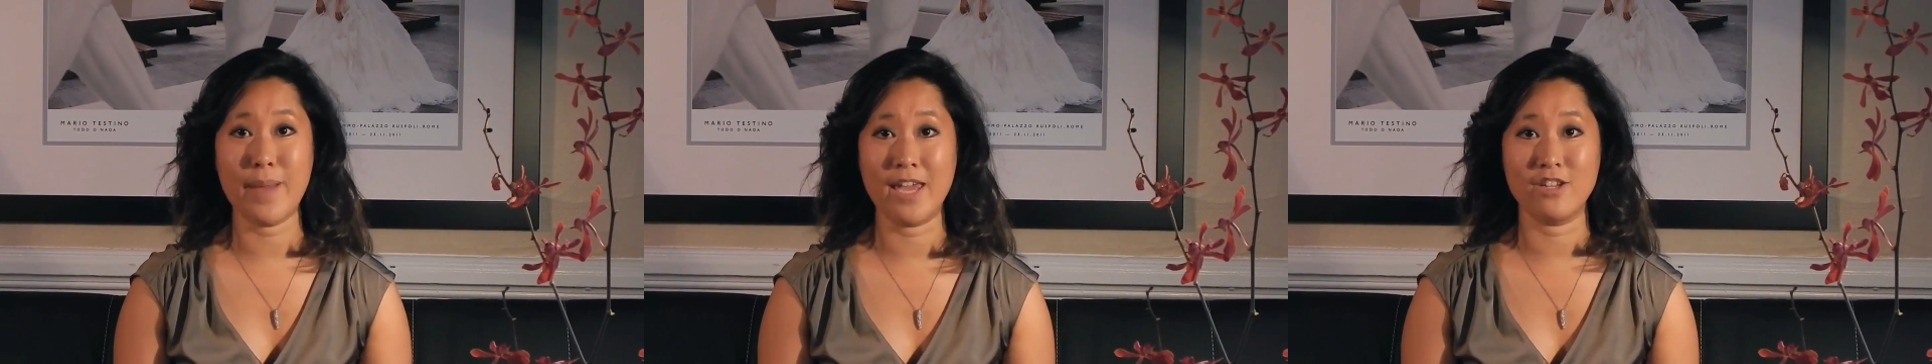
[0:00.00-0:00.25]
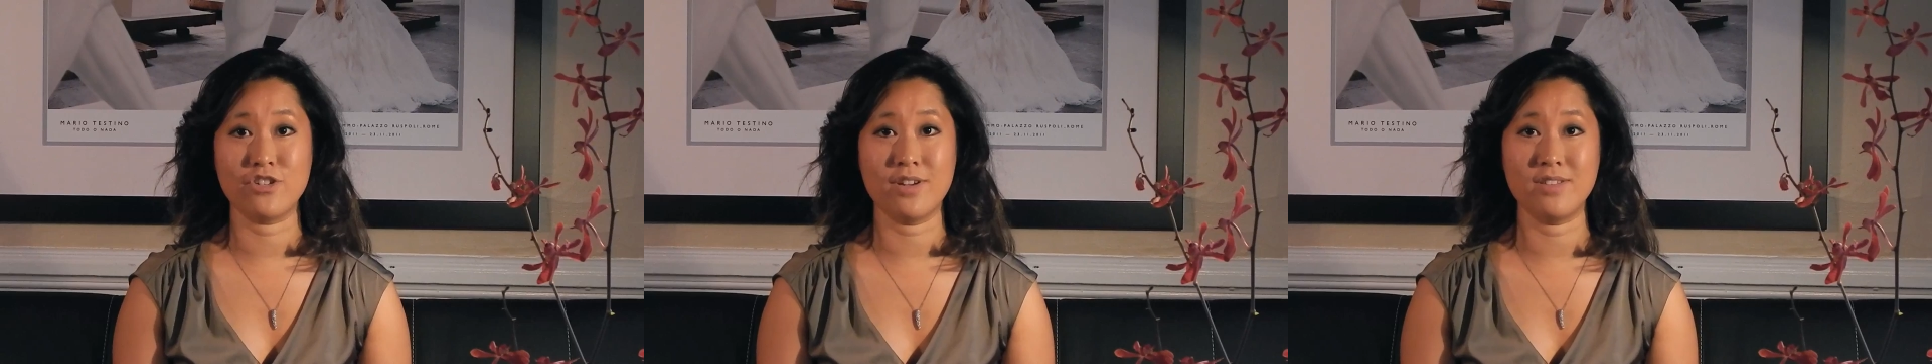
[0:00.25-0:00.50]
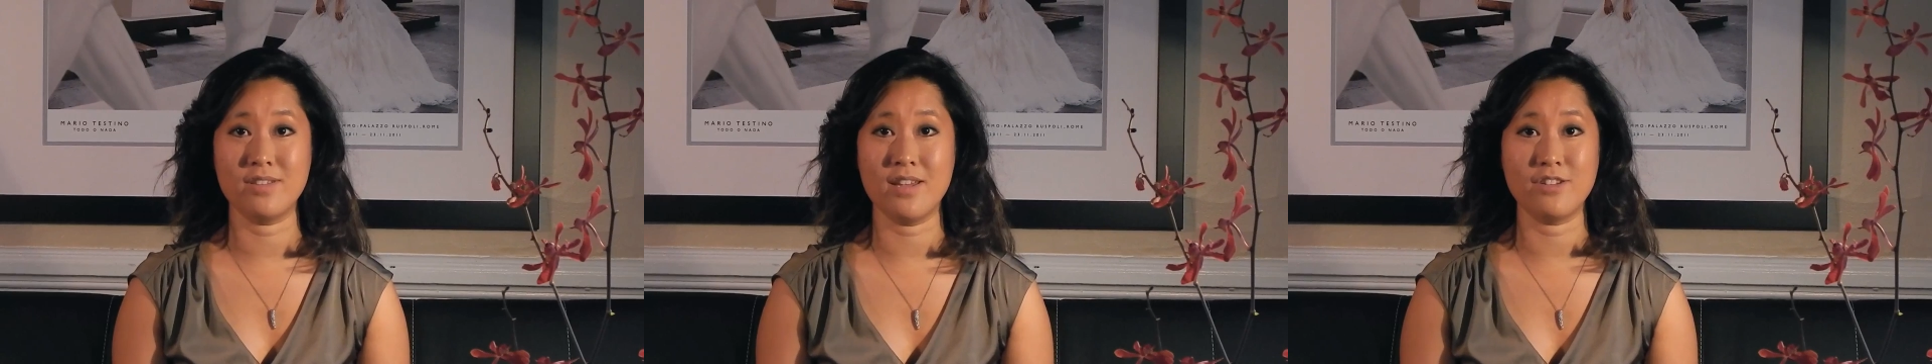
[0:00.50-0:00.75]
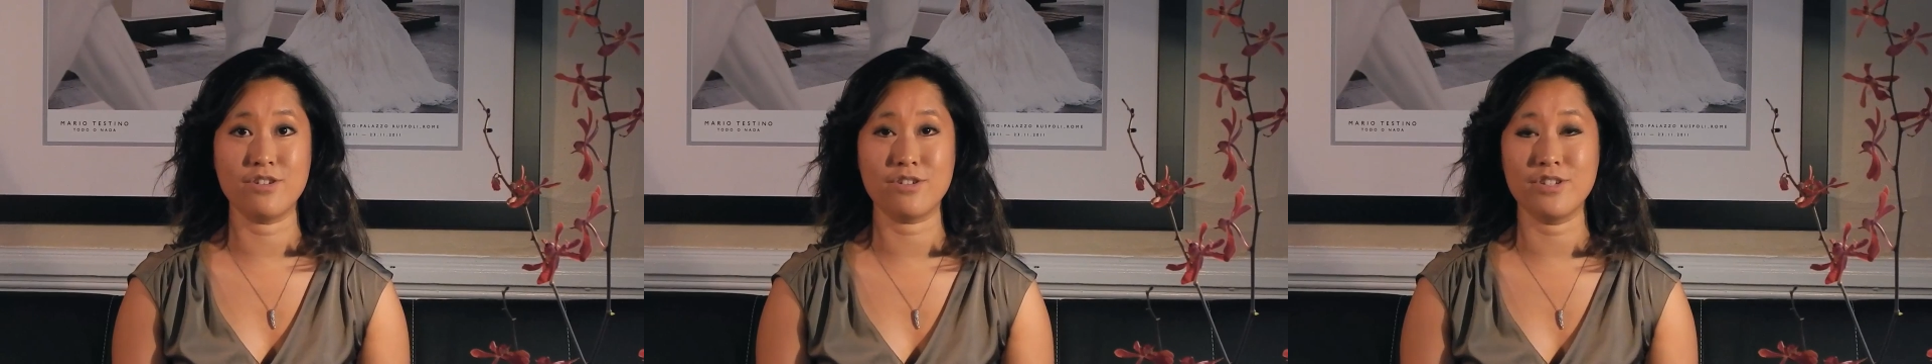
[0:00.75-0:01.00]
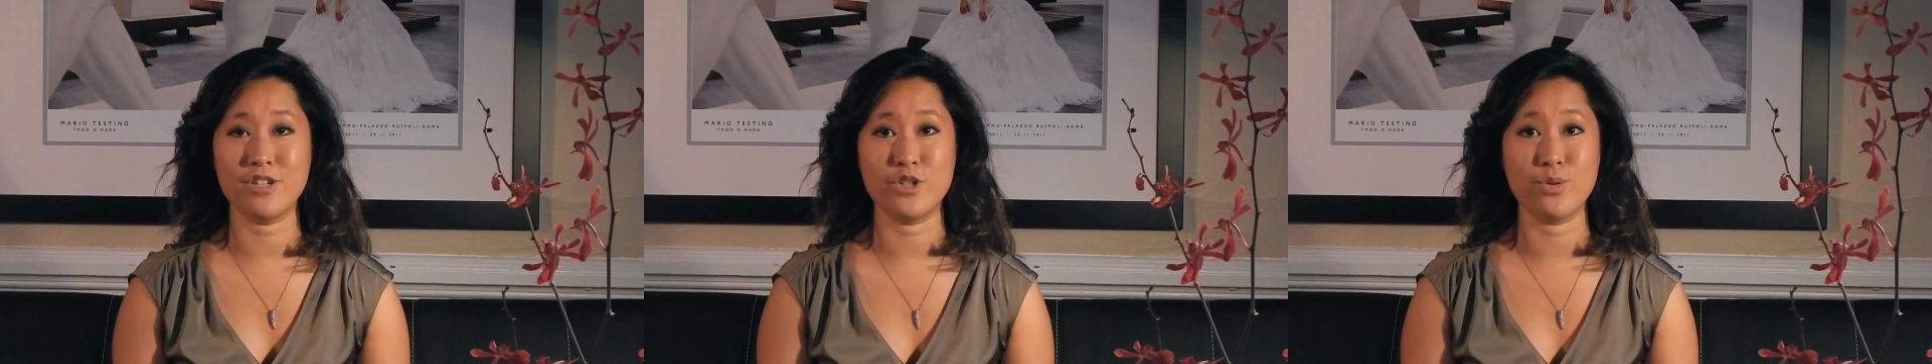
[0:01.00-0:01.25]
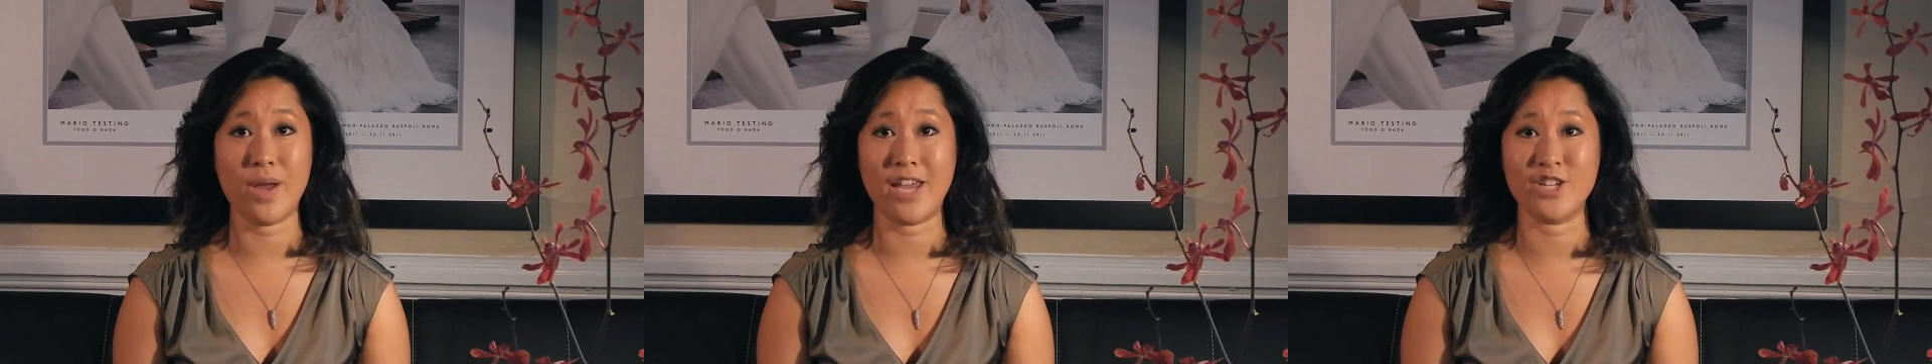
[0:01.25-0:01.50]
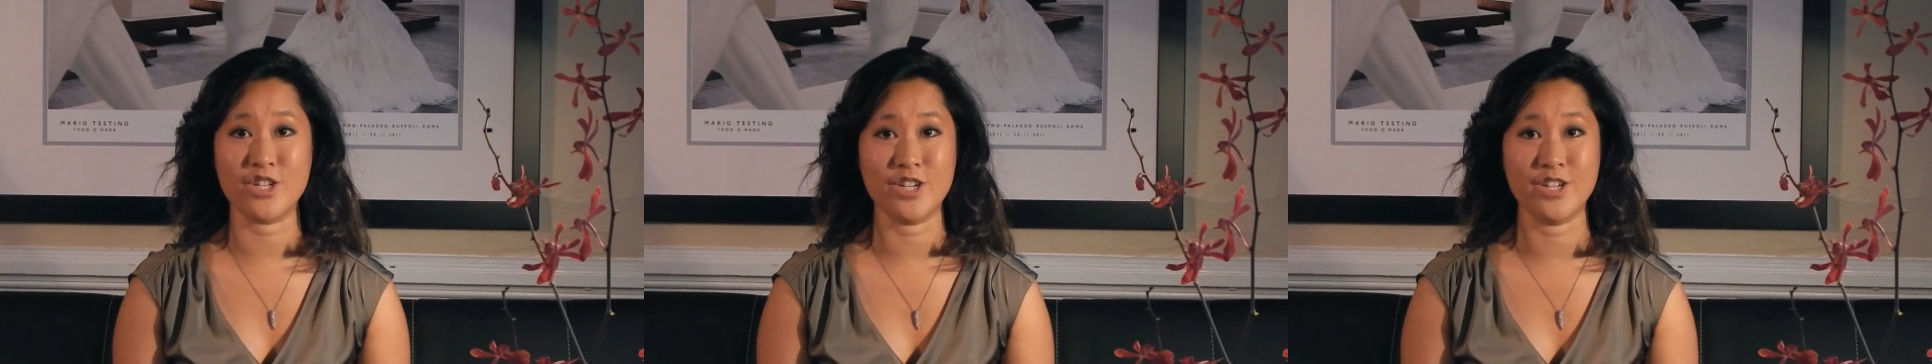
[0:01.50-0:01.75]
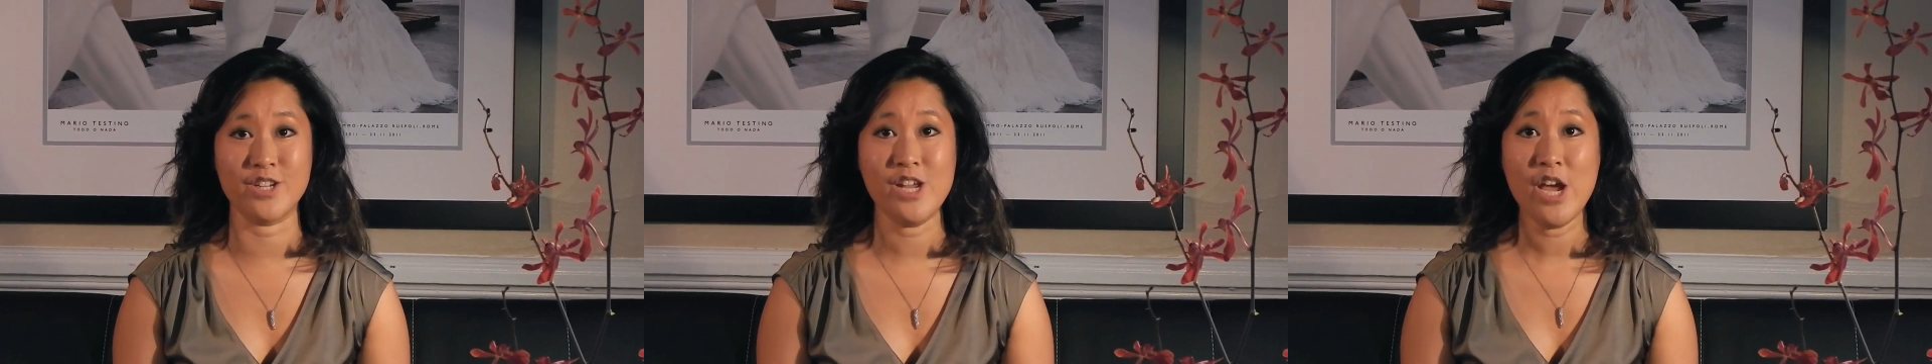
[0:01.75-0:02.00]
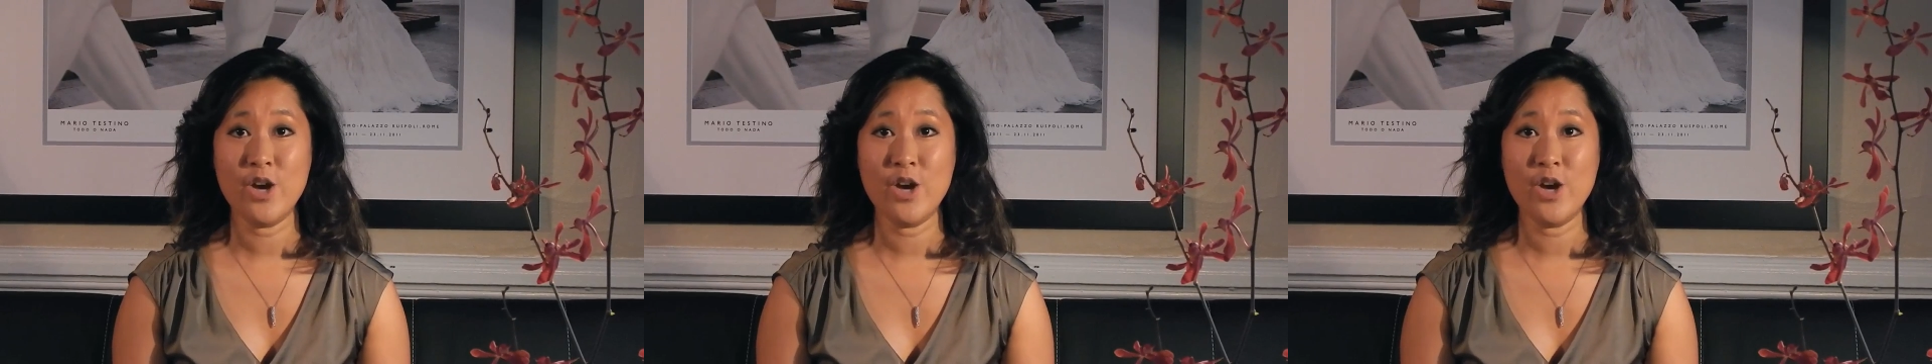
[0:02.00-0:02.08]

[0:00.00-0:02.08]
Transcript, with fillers: patients in your situation